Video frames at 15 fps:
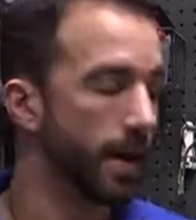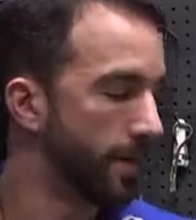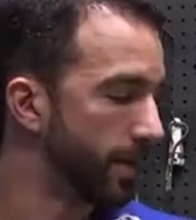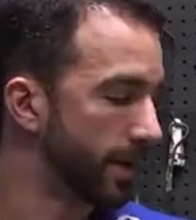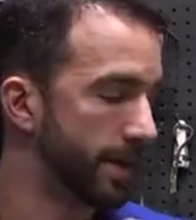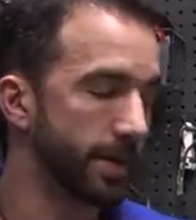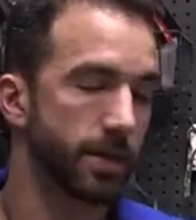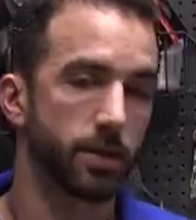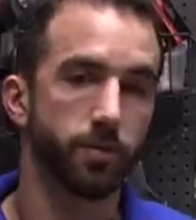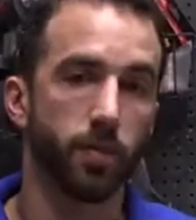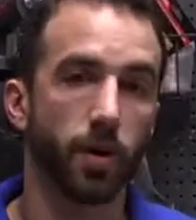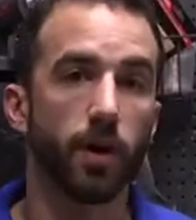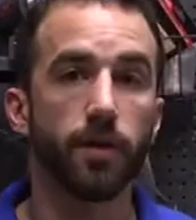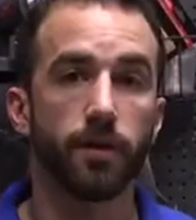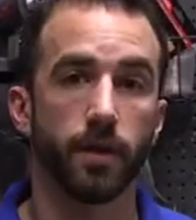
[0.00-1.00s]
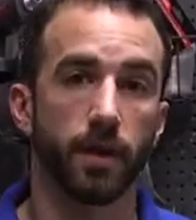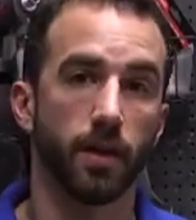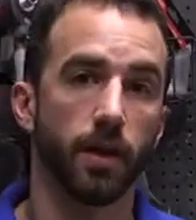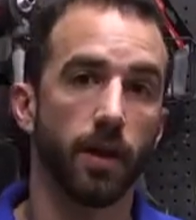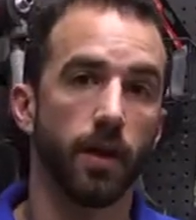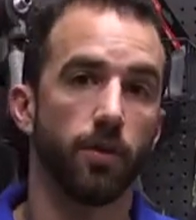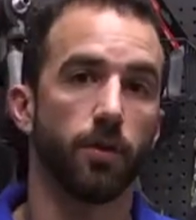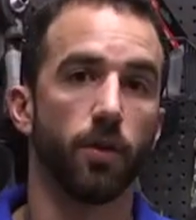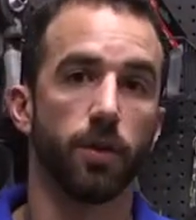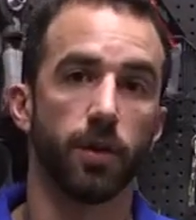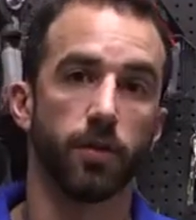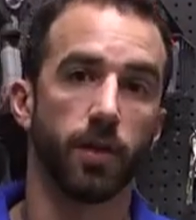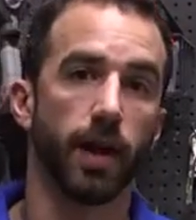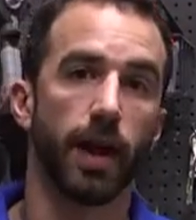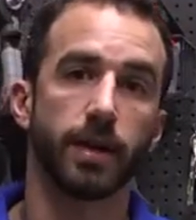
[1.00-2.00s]
But this is perfect for
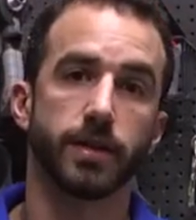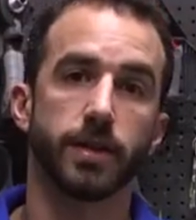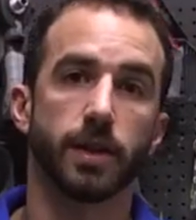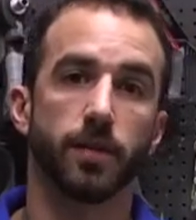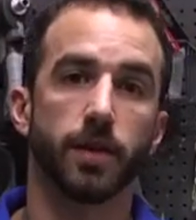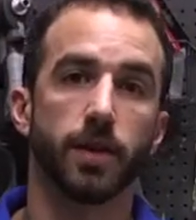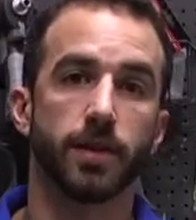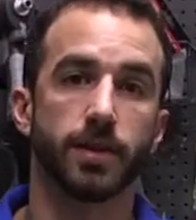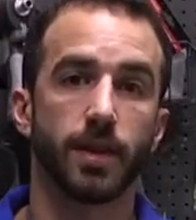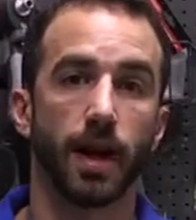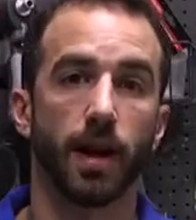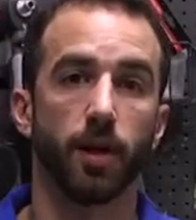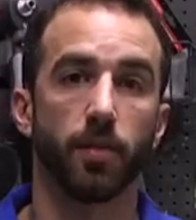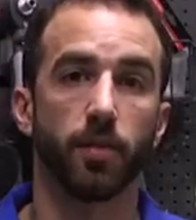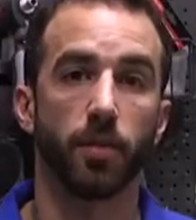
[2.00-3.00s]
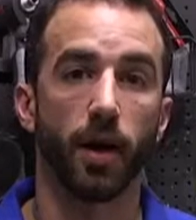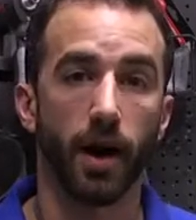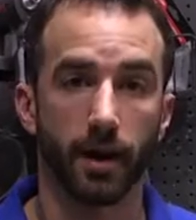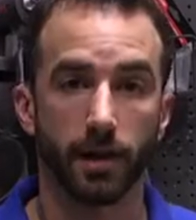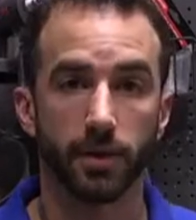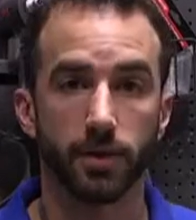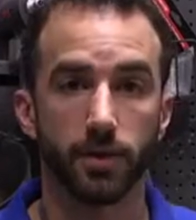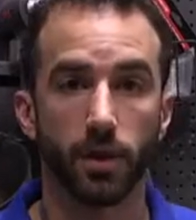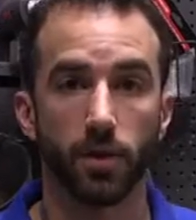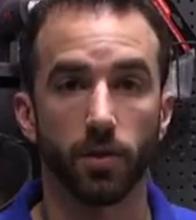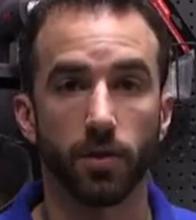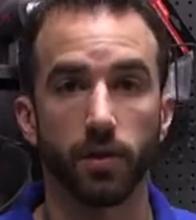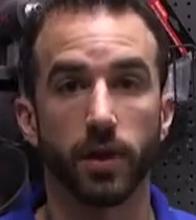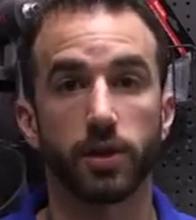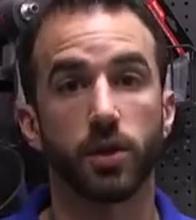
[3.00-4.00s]
the Plasti-Dip style product. So
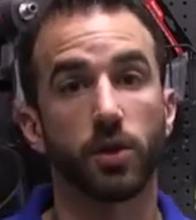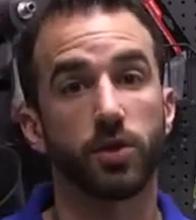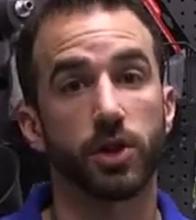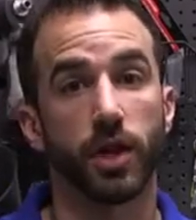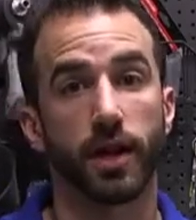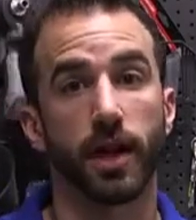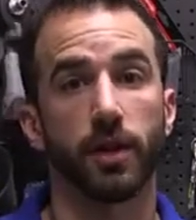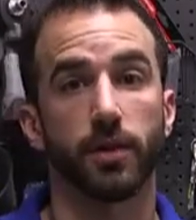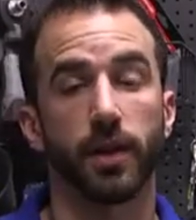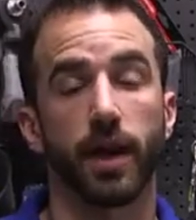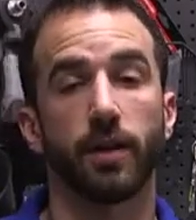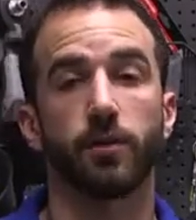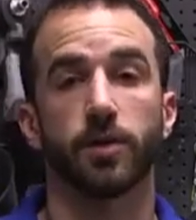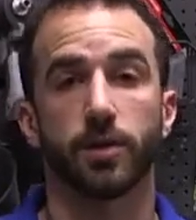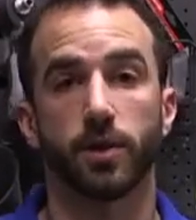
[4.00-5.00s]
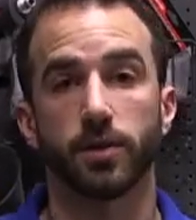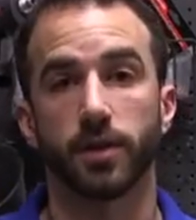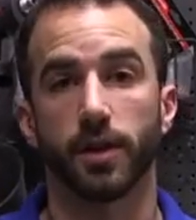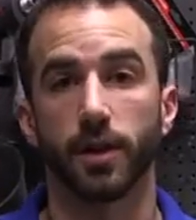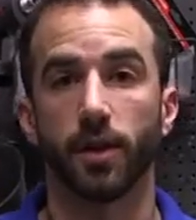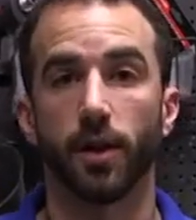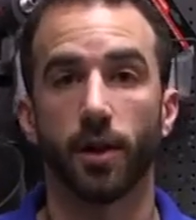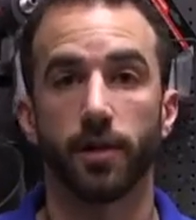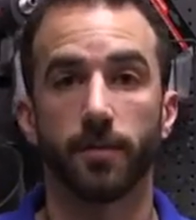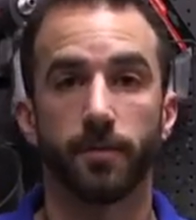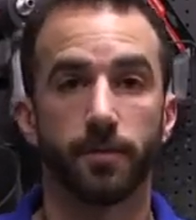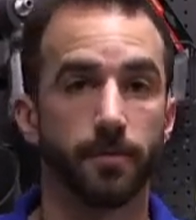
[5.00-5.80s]
let's go check out the end results on the car.